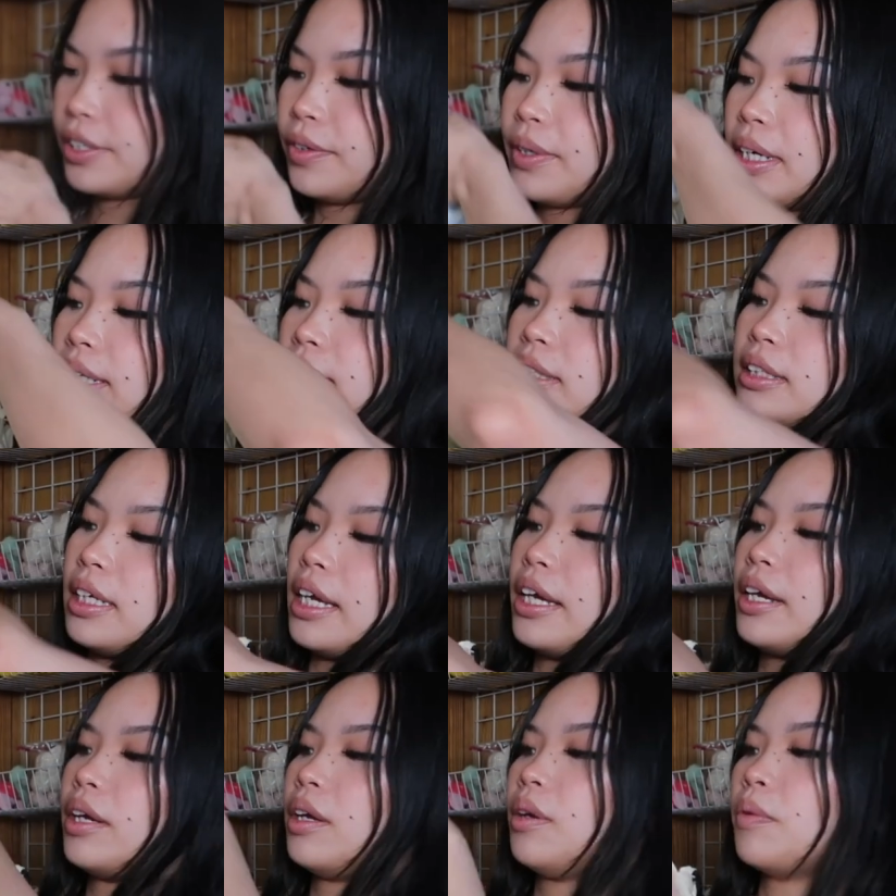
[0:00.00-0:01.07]
can see,
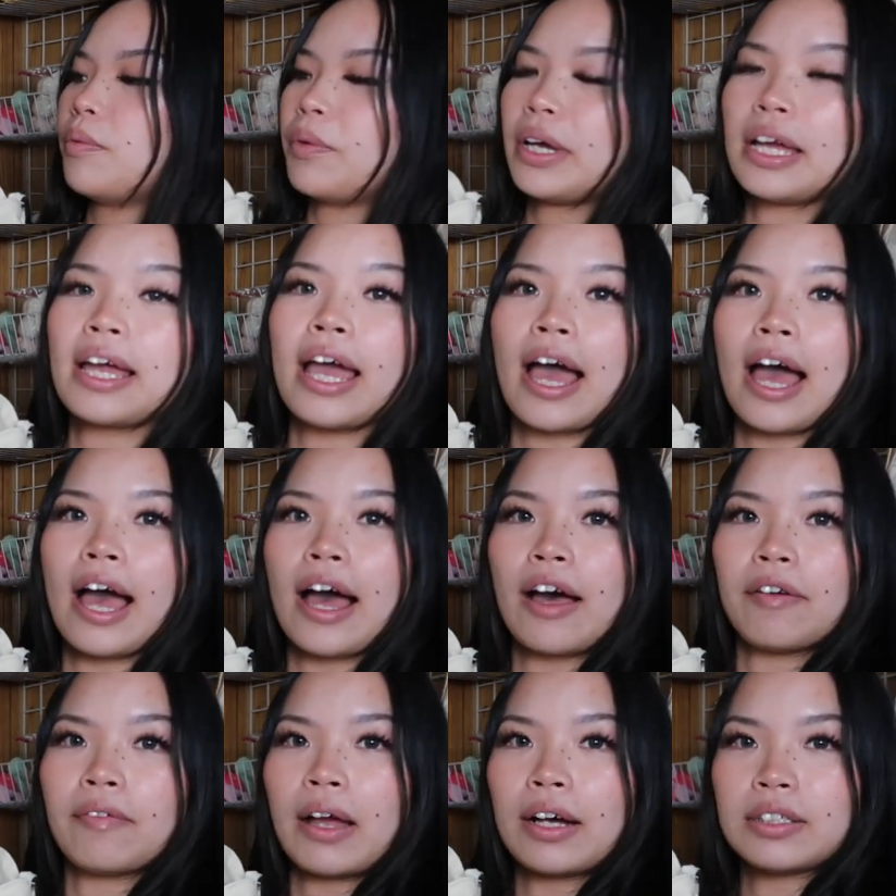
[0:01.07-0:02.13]
we have
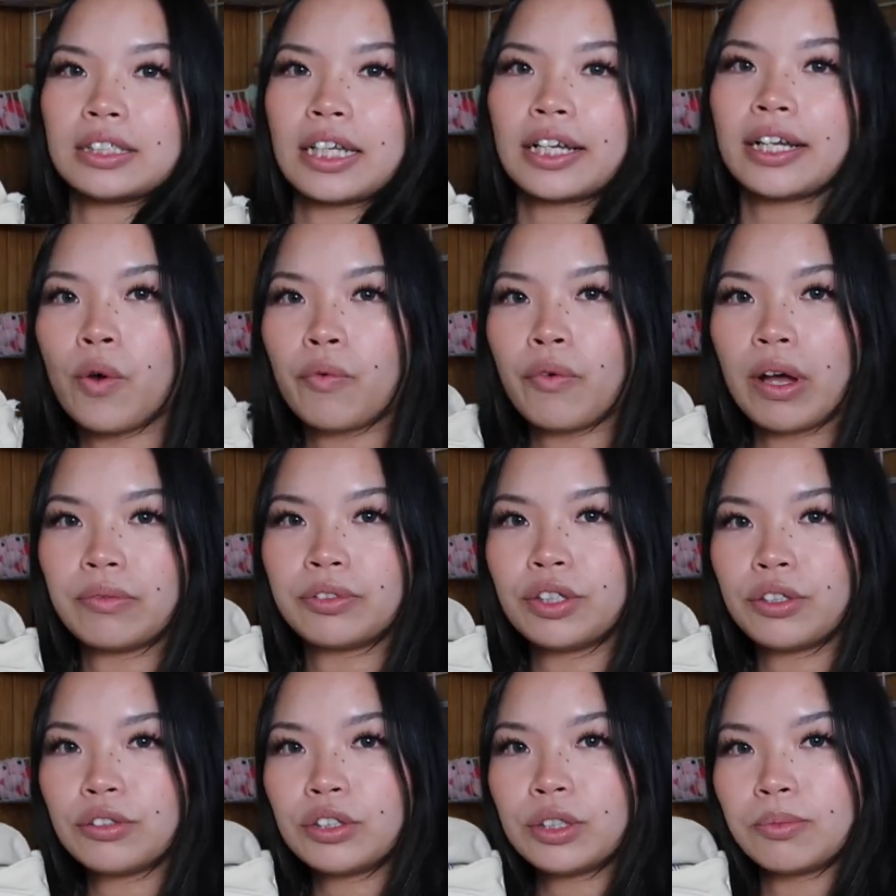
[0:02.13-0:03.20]
outside here, we have two
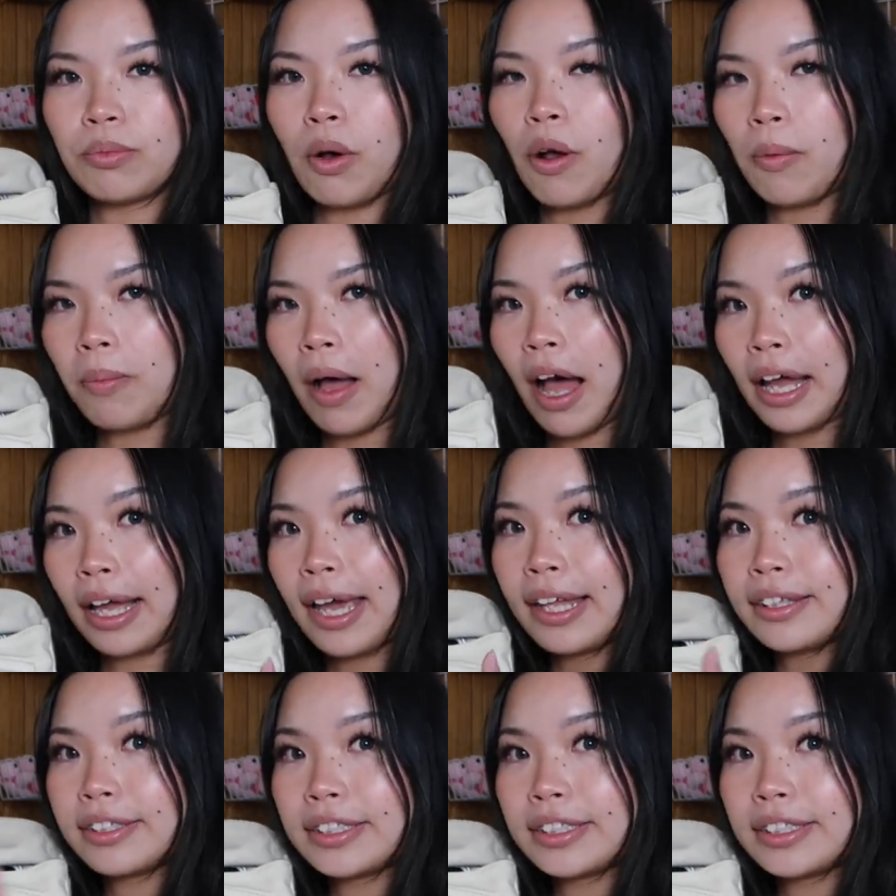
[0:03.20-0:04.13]
small pockets.